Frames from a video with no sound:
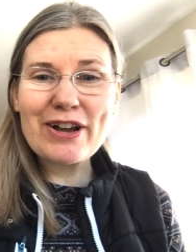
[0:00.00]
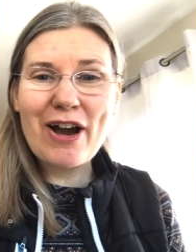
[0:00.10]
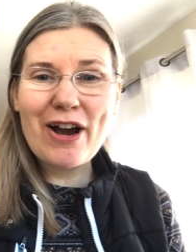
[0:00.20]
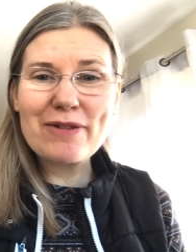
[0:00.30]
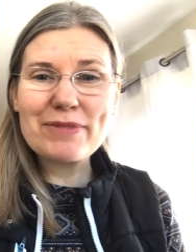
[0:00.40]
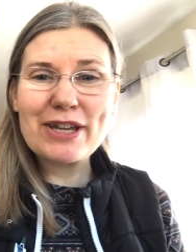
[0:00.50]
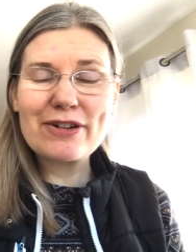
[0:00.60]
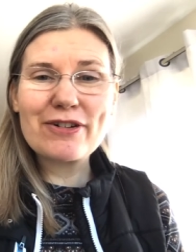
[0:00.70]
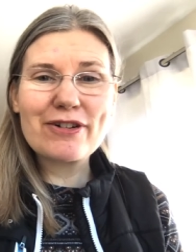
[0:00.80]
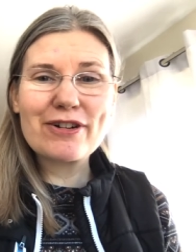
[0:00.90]

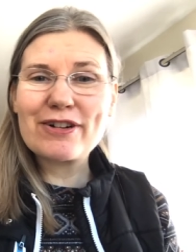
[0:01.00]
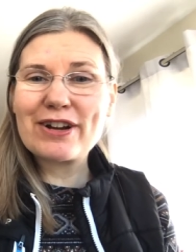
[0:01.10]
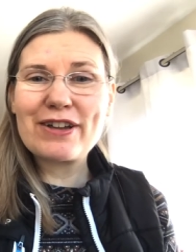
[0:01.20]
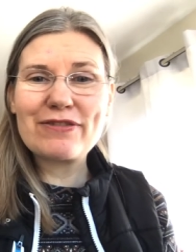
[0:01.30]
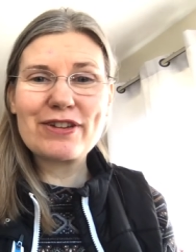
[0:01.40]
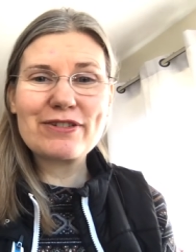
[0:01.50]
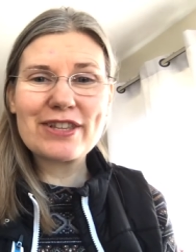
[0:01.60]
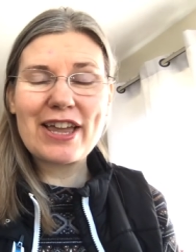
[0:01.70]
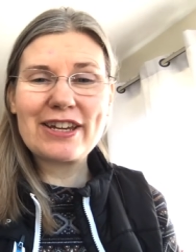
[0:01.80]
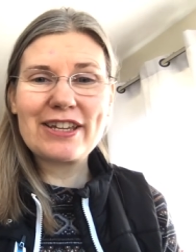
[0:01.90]
comment, or if
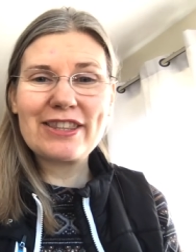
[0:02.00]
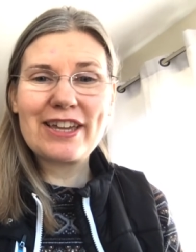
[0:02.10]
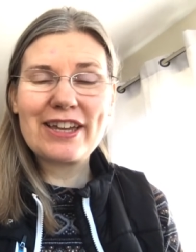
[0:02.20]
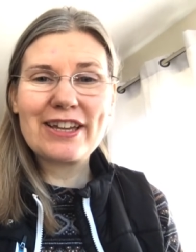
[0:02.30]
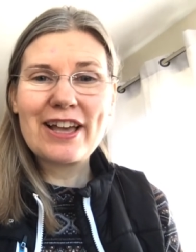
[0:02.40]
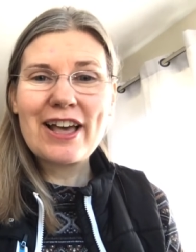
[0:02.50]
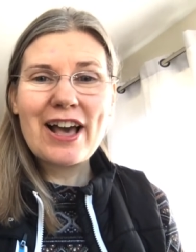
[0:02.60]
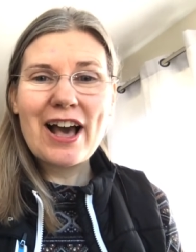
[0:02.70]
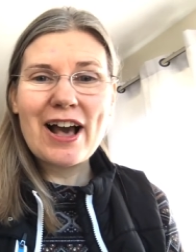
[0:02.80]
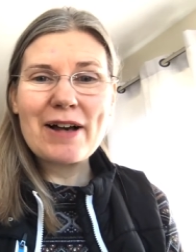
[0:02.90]
there's anything
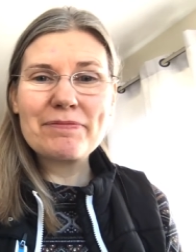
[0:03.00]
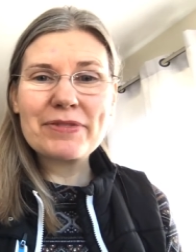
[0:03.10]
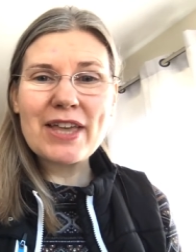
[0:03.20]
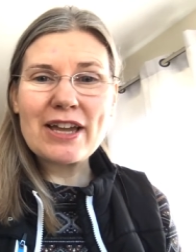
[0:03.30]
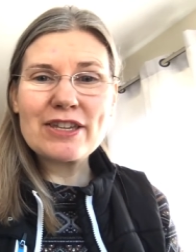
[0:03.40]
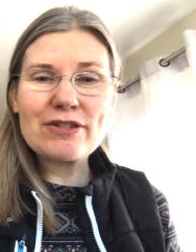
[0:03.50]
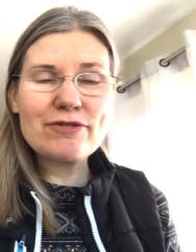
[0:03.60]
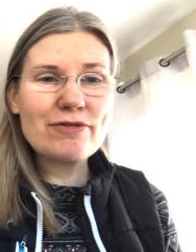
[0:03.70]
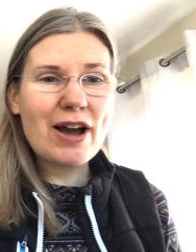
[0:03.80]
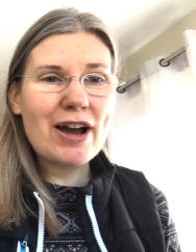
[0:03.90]
that
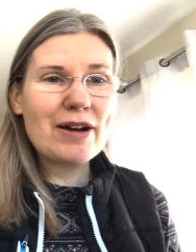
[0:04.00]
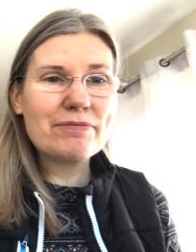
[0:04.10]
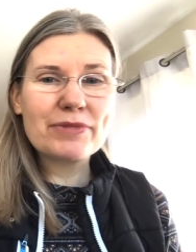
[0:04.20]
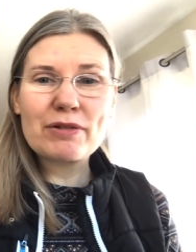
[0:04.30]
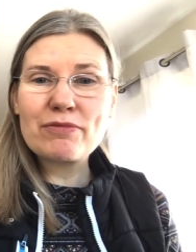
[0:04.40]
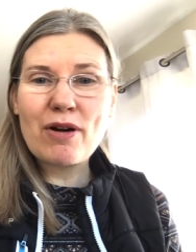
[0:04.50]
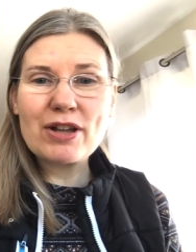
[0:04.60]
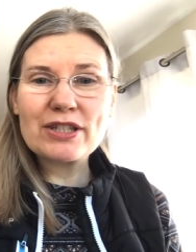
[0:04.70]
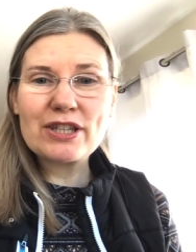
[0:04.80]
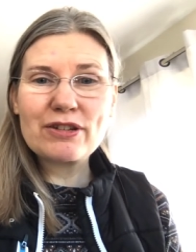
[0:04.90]
you
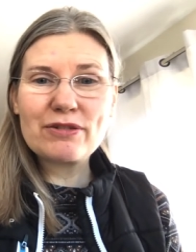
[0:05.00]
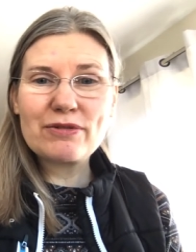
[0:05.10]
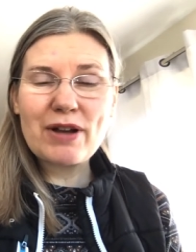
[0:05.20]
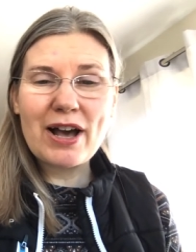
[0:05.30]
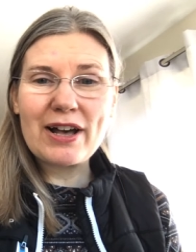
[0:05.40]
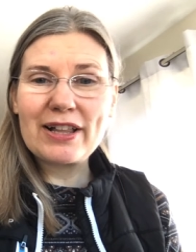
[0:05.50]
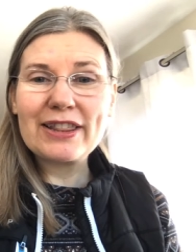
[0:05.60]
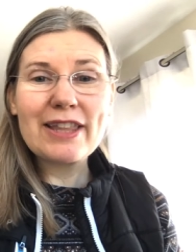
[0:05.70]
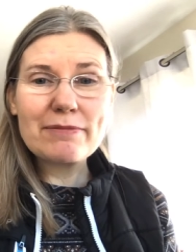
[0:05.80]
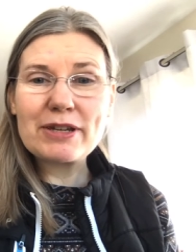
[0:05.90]
want to
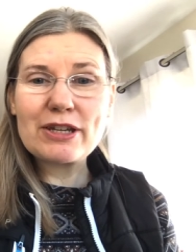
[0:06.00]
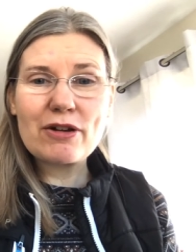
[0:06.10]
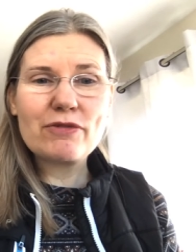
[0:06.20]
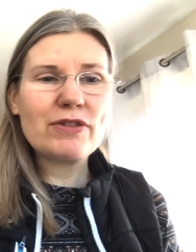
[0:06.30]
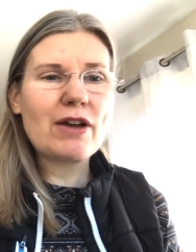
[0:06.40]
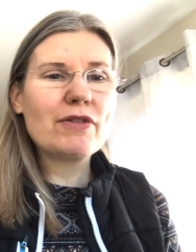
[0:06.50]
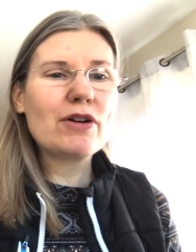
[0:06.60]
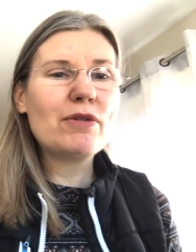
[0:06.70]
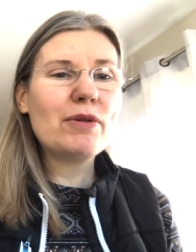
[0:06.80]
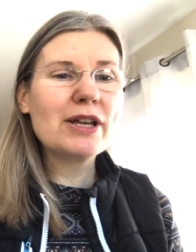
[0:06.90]
let me know, if you have a
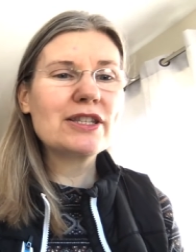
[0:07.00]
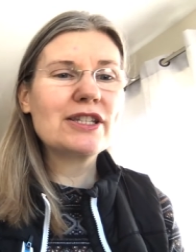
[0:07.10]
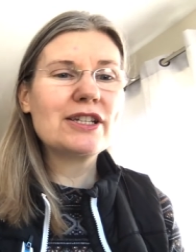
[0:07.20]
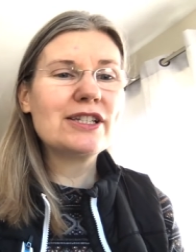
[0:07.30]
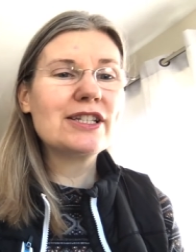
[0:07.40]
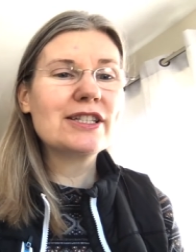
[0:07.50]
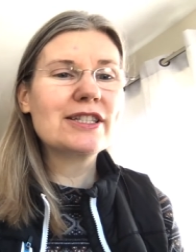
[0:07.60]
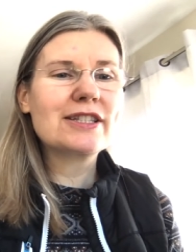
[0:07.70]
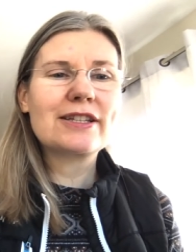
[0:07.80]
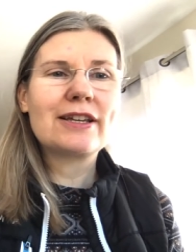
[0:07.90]
question,
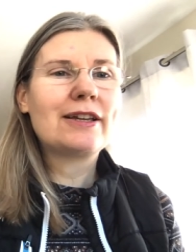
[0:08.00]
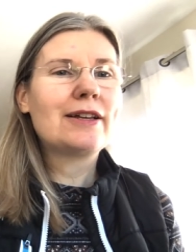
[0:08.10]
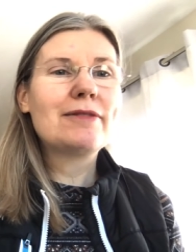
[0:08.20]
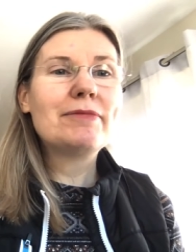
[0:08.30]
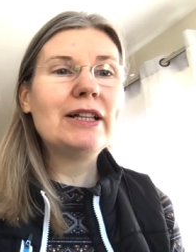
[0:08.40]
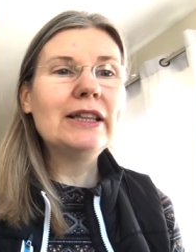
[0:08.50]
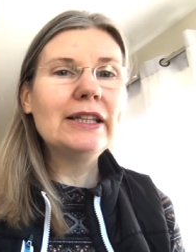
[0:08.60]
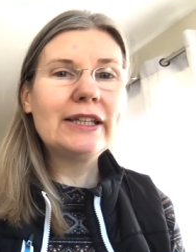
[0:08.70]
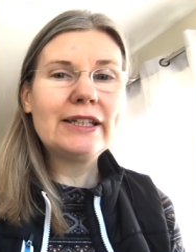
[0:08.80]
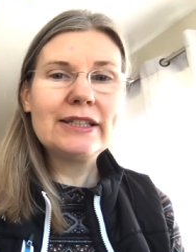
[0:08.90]
just
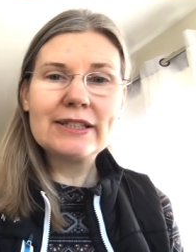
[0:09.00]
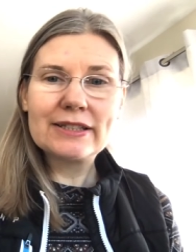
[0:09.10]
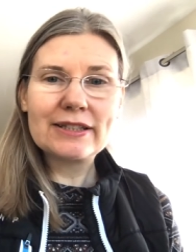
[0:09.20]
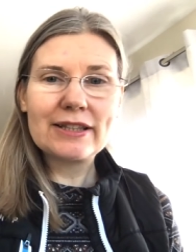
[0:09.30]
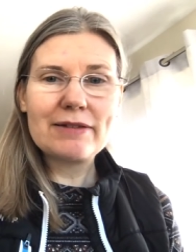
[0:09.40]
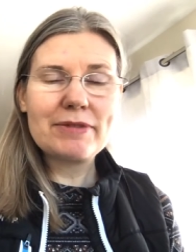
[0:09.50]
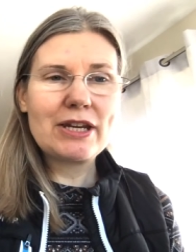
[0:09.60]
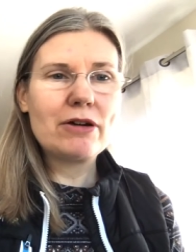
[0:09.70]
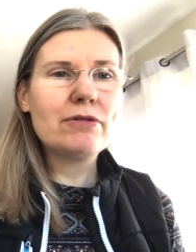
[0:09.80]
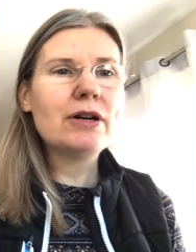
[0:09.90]
please let
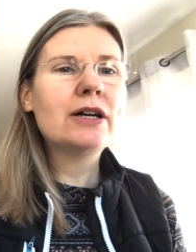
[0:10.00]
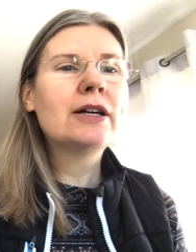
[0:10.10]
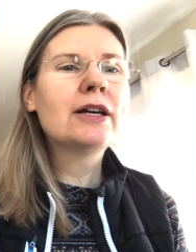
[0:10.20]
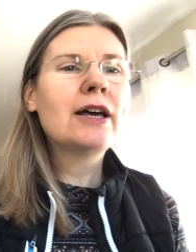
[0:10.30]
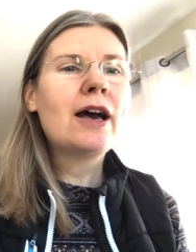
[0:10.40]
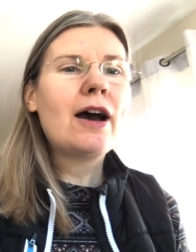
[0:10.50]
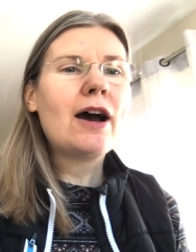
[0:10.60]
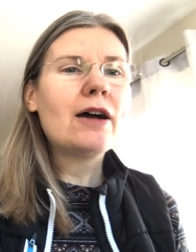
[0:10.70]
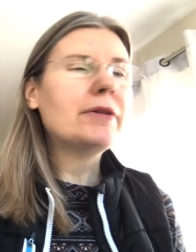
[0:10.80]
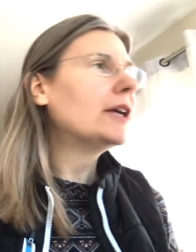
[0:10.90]
me know.
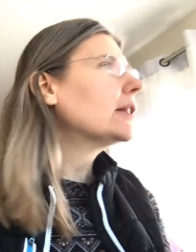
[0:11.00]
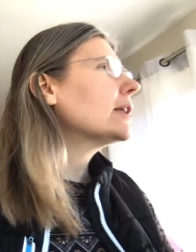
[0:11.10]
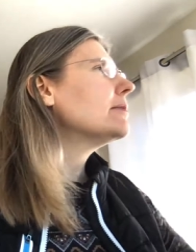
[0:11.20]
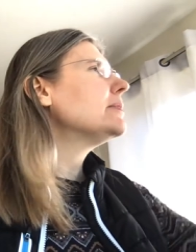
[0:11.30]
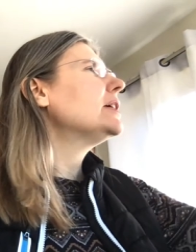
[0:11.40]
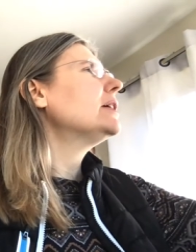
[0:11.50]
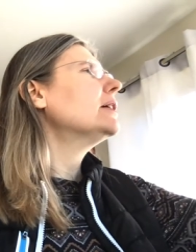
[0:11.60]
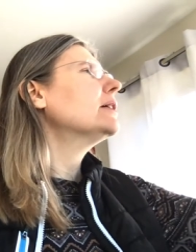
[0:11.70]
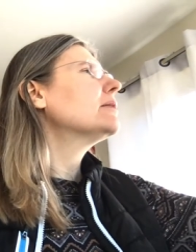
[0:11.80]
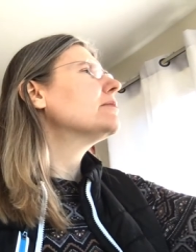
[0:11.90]
All right, let
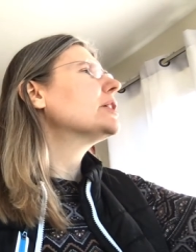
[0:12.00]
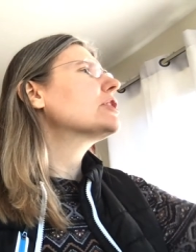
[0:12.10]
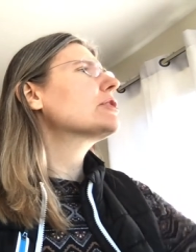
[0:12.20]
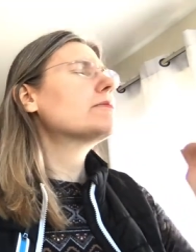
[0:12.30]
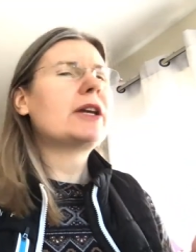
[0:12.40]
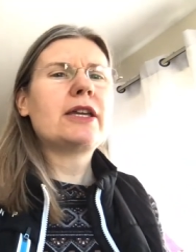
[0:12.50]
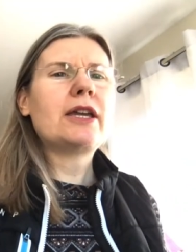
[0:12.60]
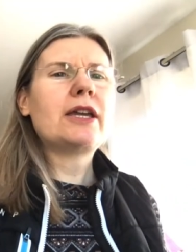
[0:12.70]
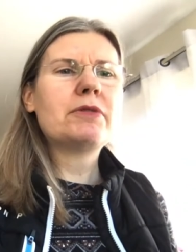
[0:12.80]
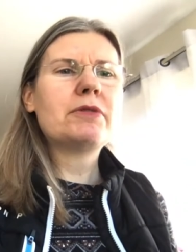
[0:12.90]
me make sure my
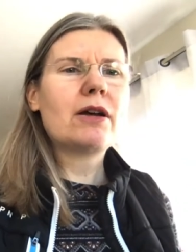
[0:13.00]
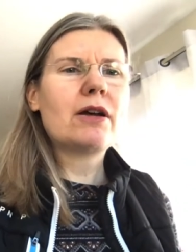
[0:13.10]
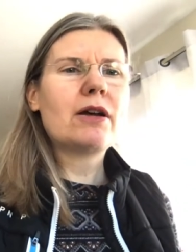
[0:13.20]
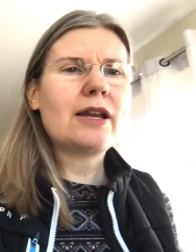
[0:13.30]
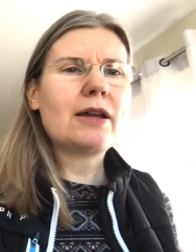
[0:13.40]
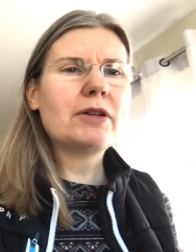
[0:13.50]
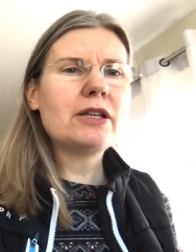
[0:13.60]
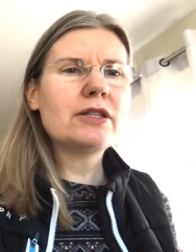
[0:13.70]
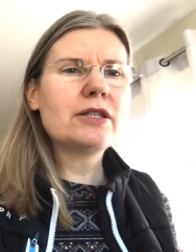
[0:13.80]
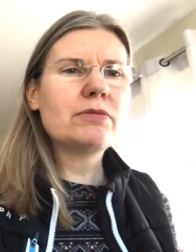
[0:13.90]
camera's on, and I'm going
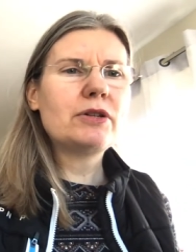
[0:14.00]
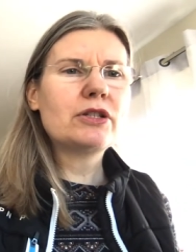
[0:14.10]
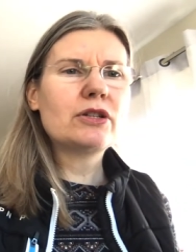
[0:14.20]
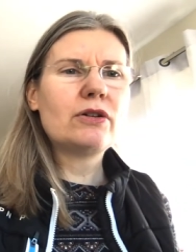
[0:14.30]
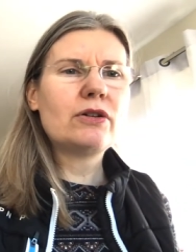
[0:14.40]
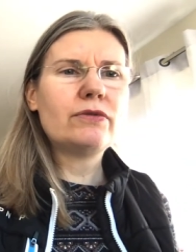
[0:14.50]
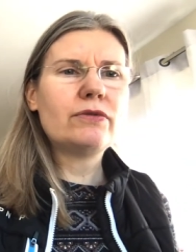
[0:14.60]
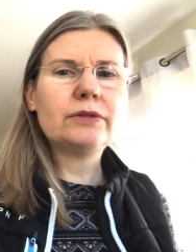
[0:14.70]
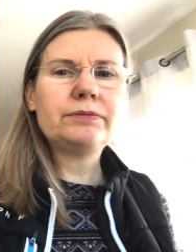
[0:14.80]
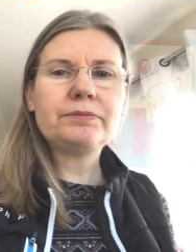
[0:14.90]
to switch
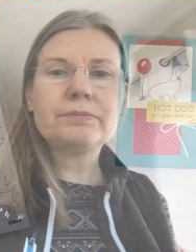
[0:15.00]
over